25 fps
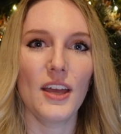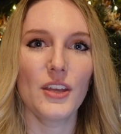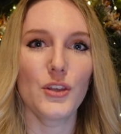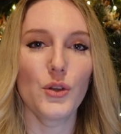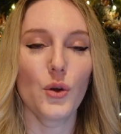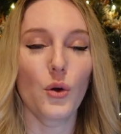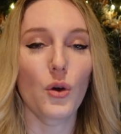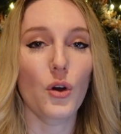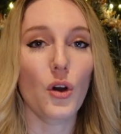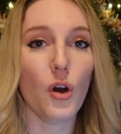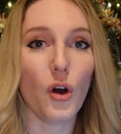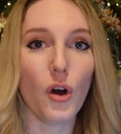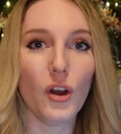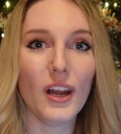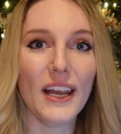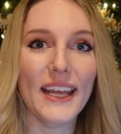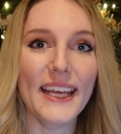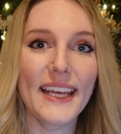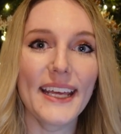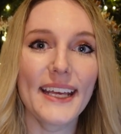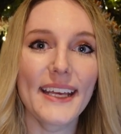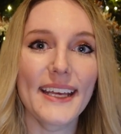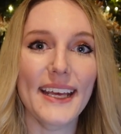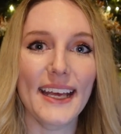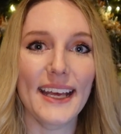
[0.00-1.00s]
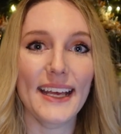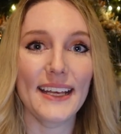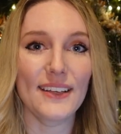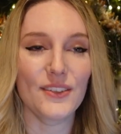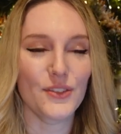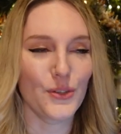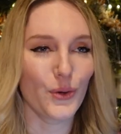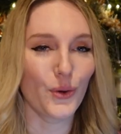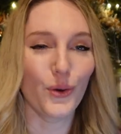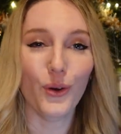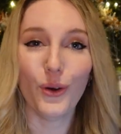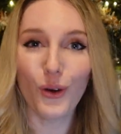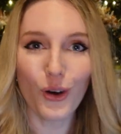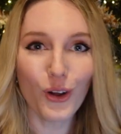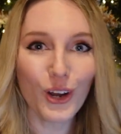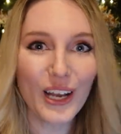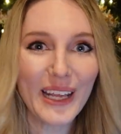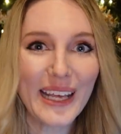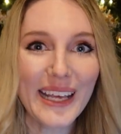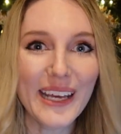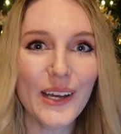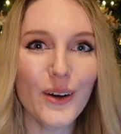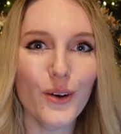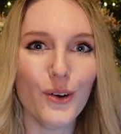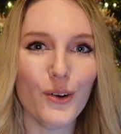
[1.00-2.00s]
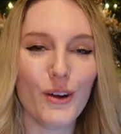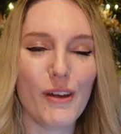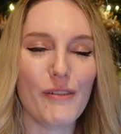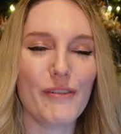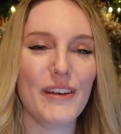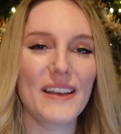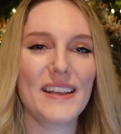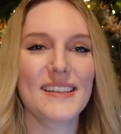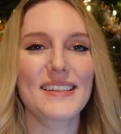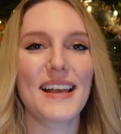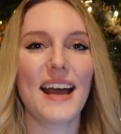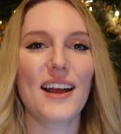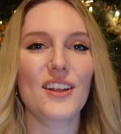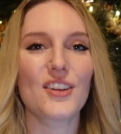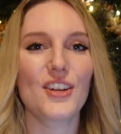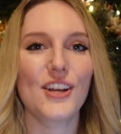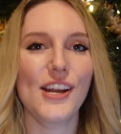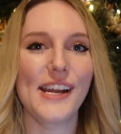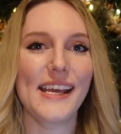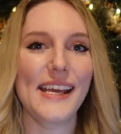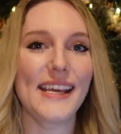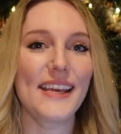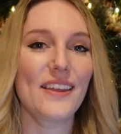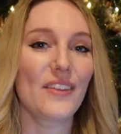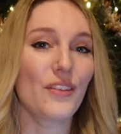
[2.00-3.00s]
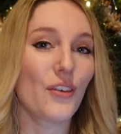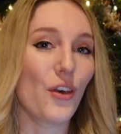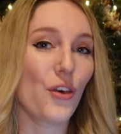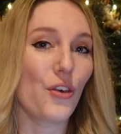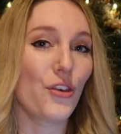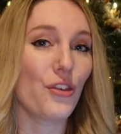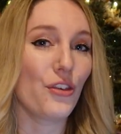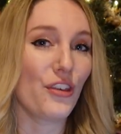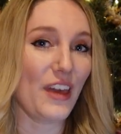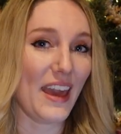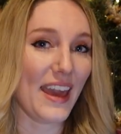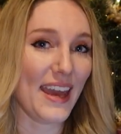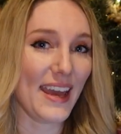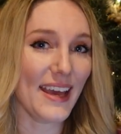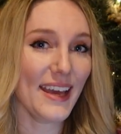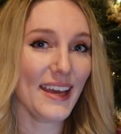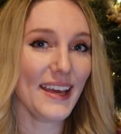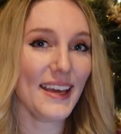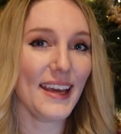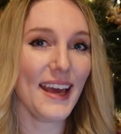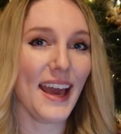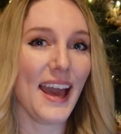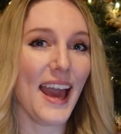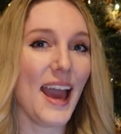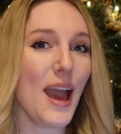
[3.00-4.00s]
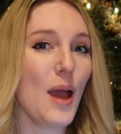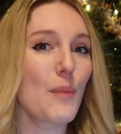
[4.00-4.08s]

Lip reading: your colleague is your colleague or if it is actually the thing